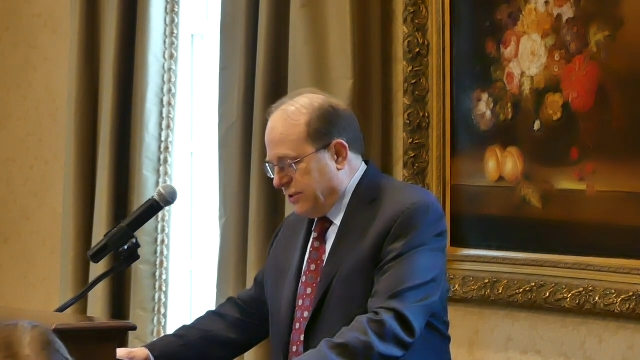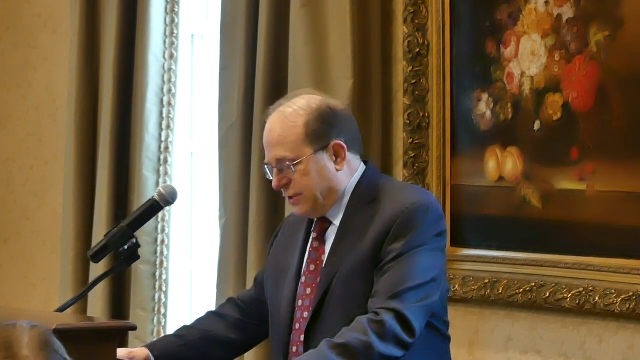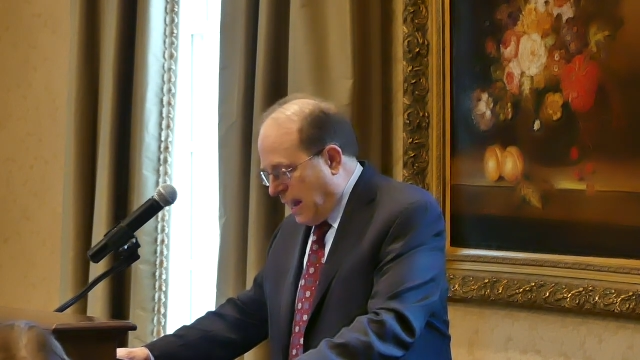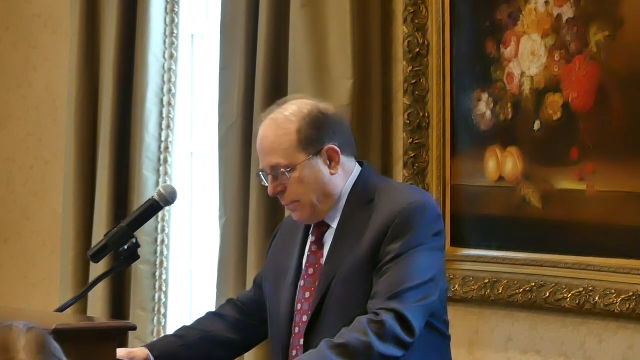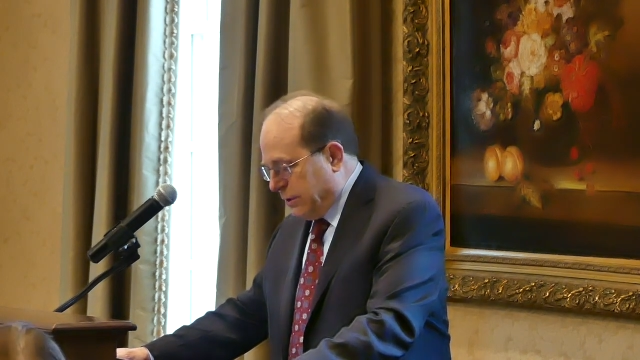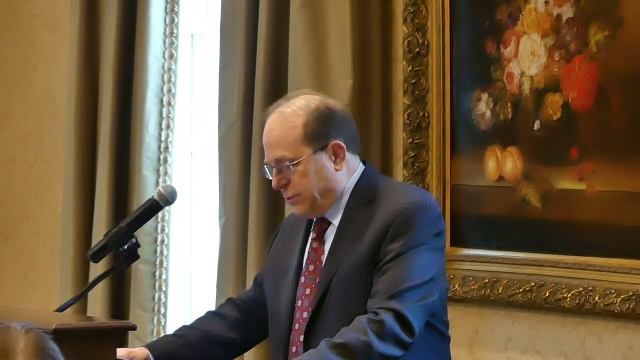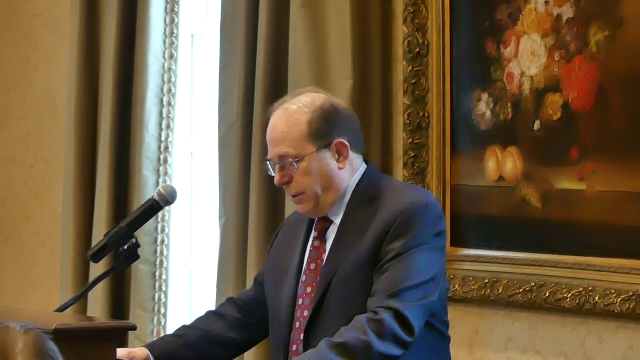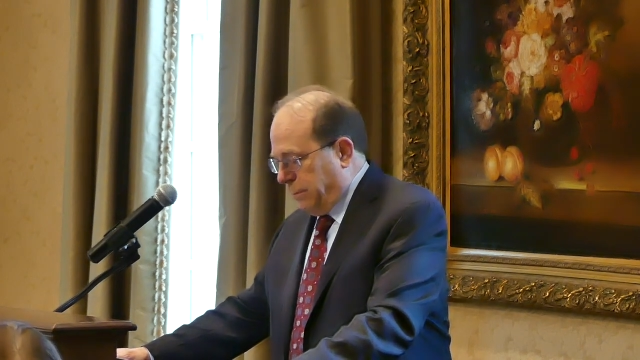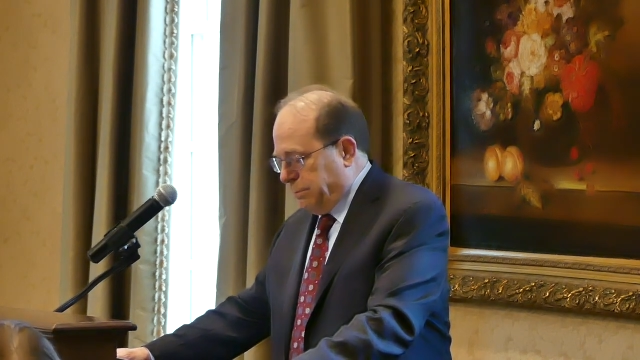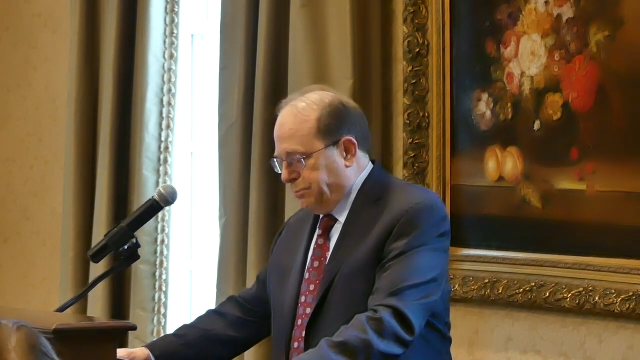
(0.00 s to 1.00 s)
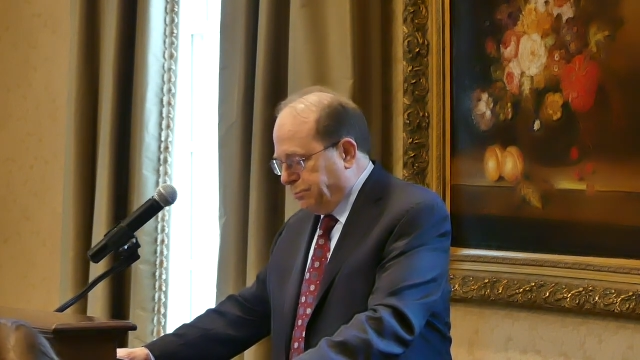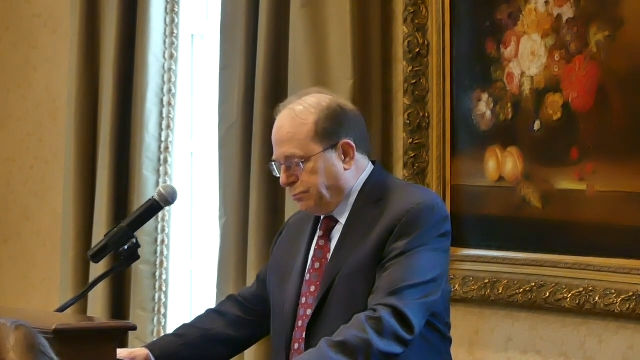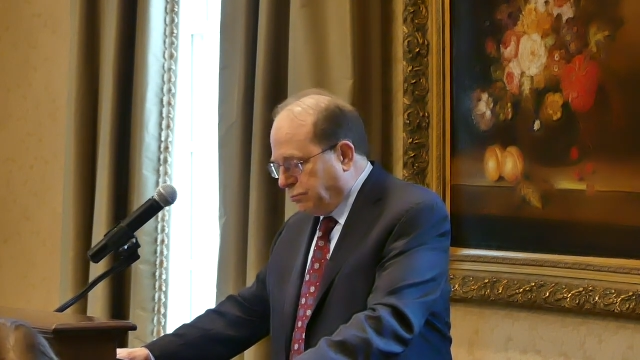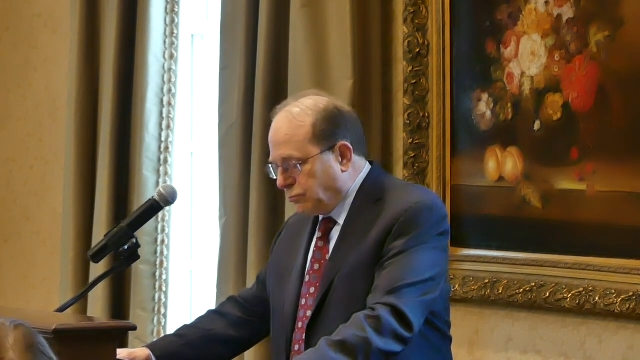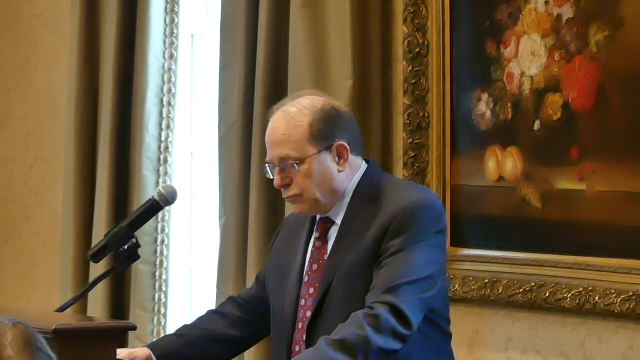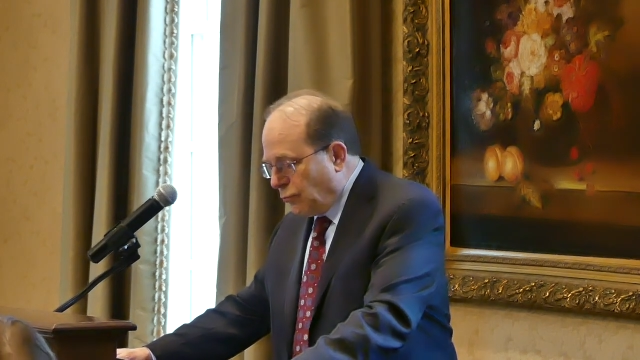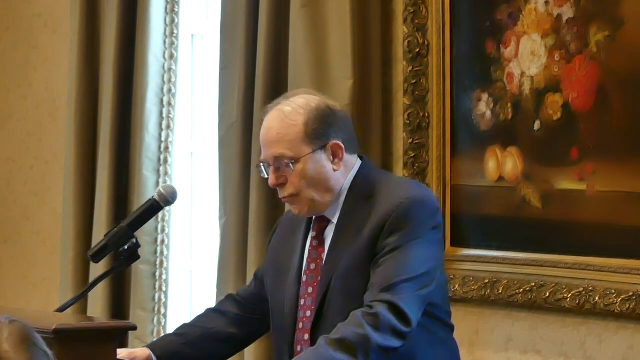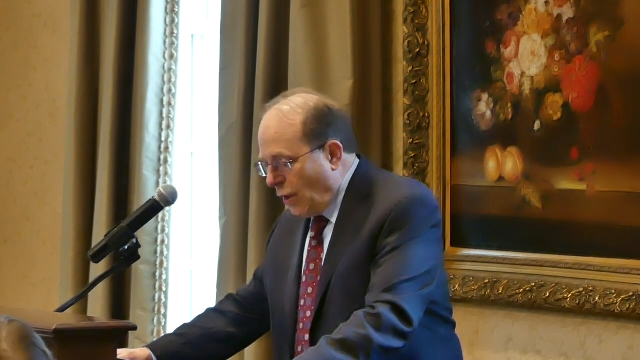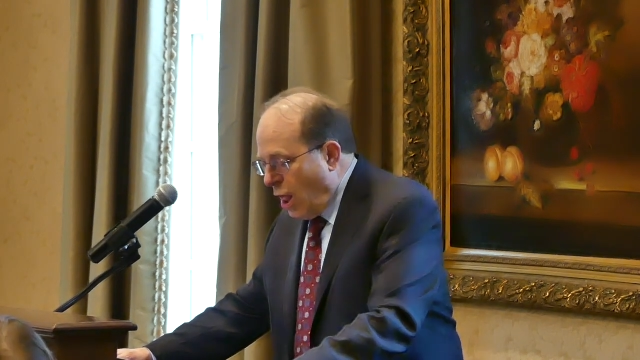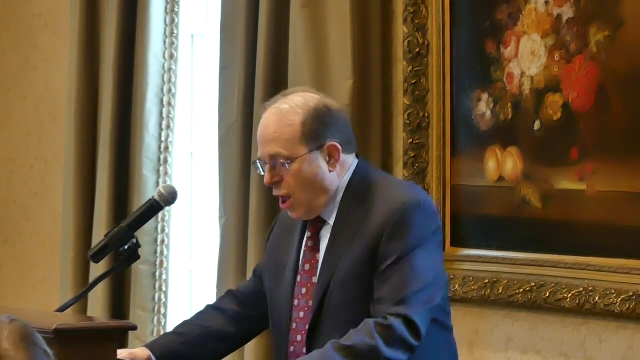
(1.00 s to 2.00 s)
establishment.
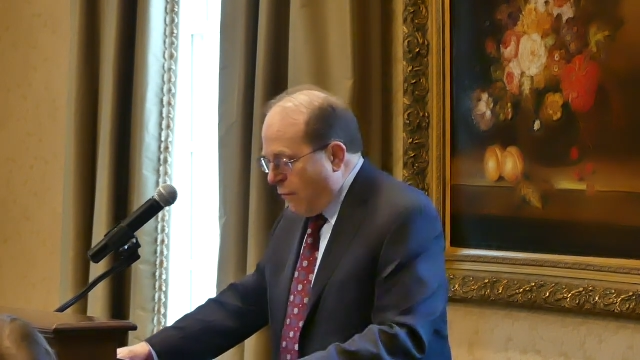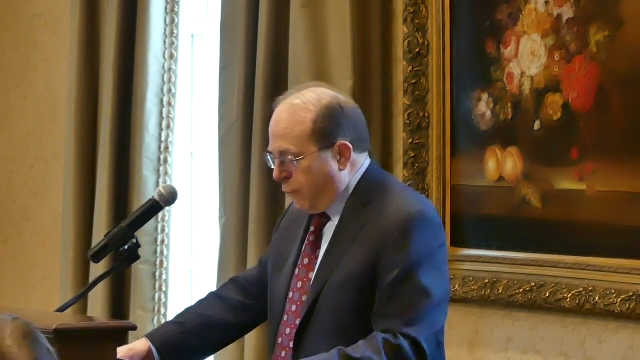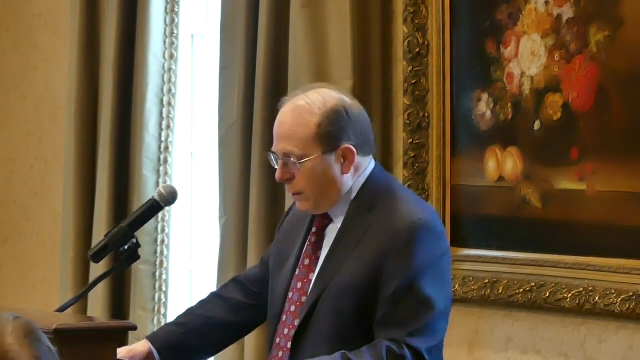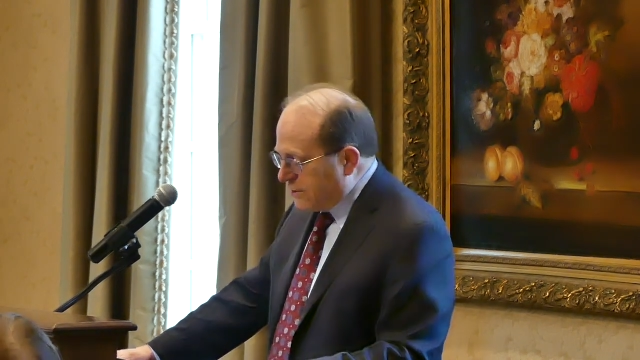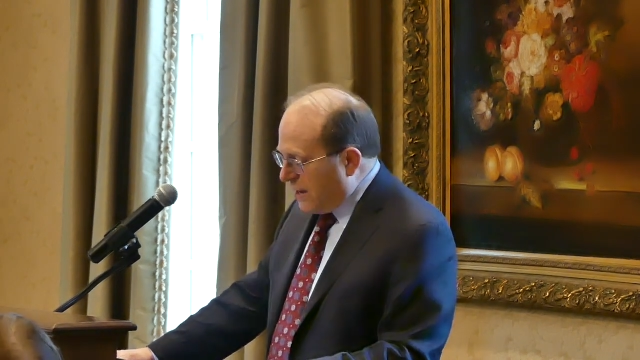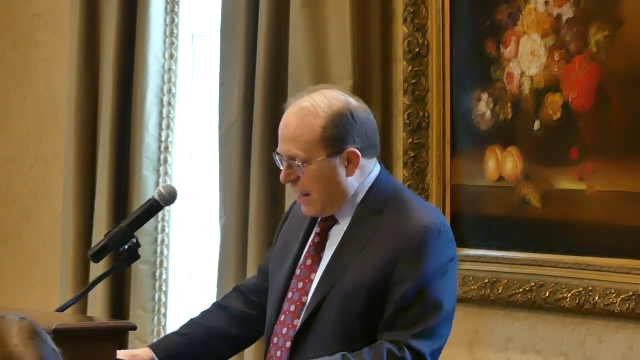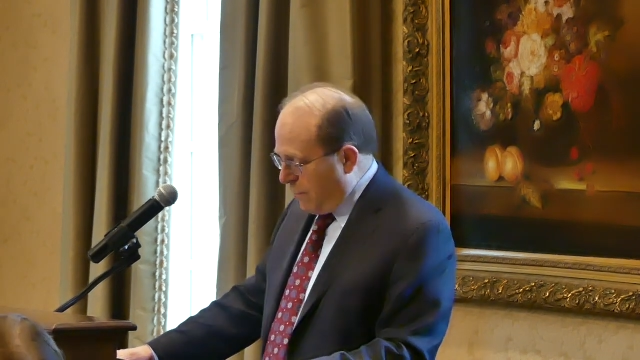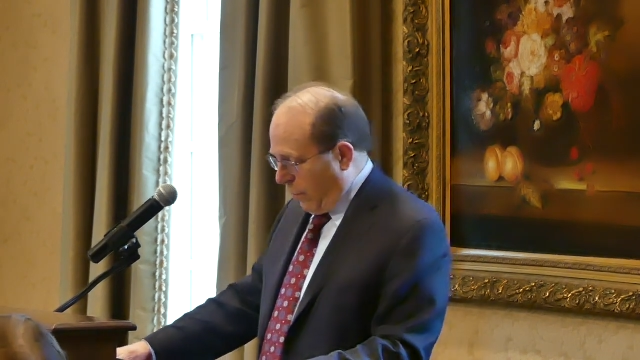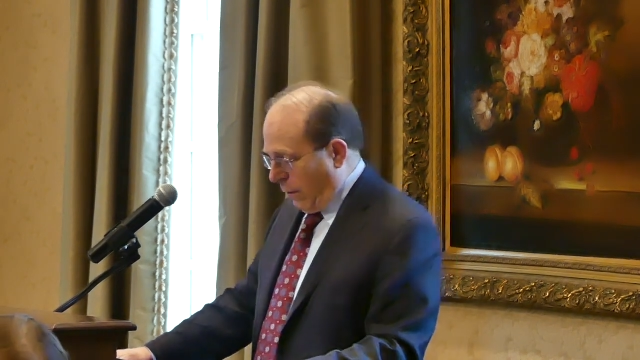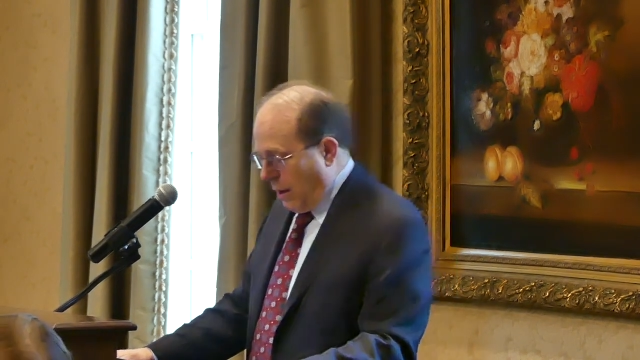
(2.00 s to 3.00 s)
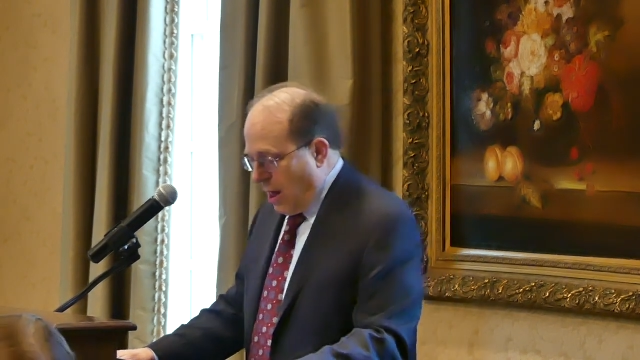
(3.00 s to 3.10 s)
For example,